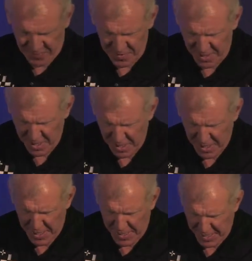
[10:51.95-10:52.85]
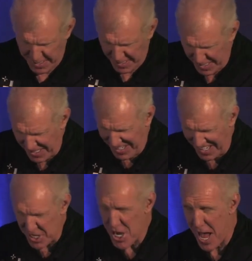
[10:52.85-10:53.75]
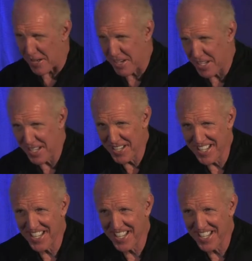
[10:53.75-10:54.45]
but you yeah, do have yeah, yeah you we'll do have there.